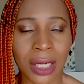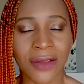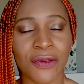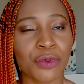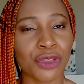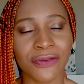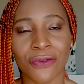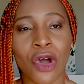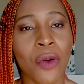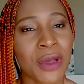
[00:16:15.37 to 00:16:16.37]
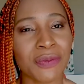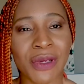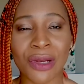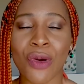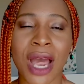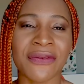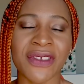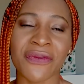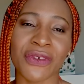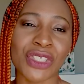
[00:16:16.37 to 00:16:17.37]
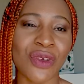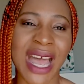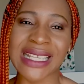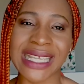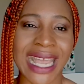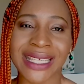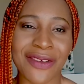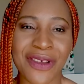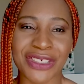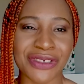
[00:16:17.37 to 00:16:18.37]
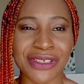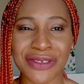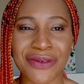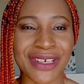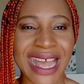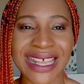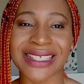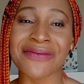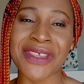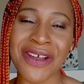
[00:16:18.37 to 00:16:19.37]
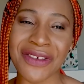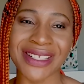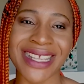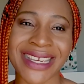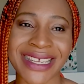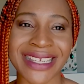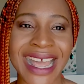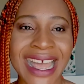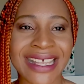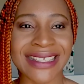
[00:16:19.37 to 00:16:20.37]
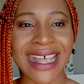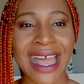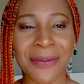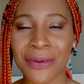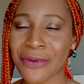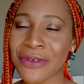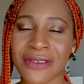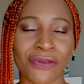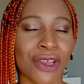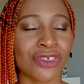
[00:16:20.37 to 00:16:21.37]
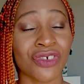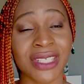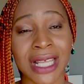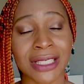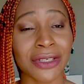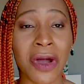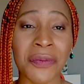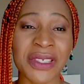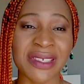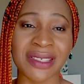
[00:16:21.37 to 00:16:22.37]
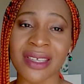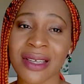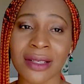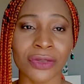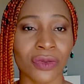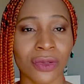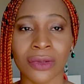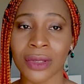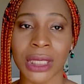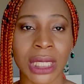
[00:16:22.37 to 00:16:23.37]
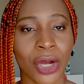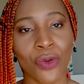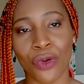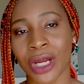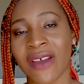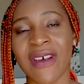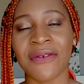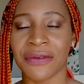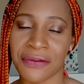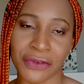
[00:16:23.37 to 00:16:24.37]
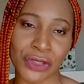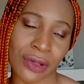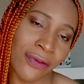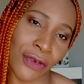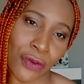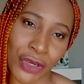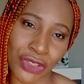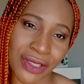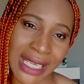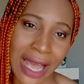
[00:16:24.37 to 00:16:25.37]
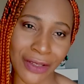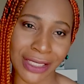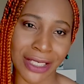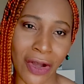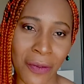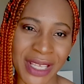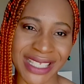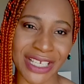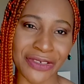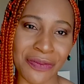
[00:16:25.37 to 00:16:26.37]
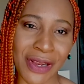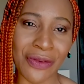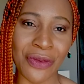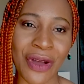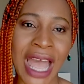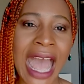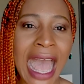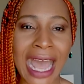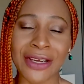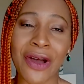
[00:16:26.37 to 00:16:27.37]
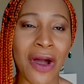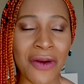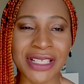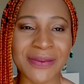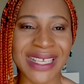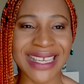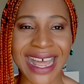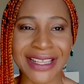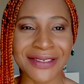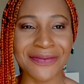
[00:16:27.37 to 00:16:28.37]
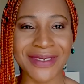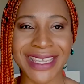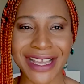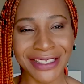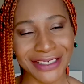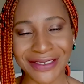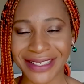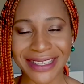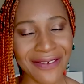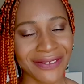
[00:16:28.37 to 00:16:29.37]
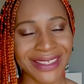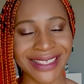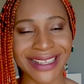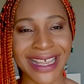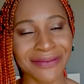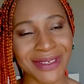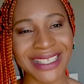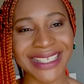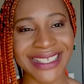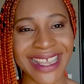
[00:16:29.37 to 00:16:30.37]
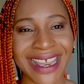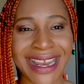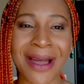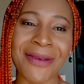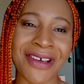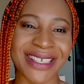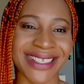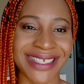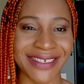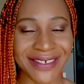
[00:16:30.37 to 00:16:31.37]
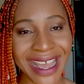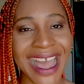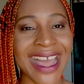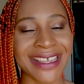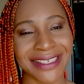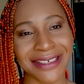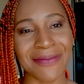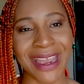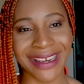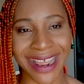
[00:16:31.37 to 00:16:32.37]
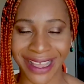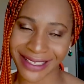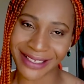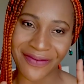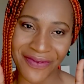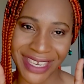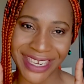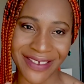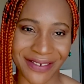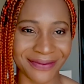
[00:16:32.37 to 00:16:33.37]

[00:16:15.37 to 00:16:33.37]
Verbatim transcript: leave a beautiful comment below and feel free to ask any questions you want to ask me concerning Cyprus. If you're interested in coming still to study or whatever, feel free to leave a question down in the comment section below and I'll always be glad to be at your service. That being said, I'm gonna see you guys in my next video.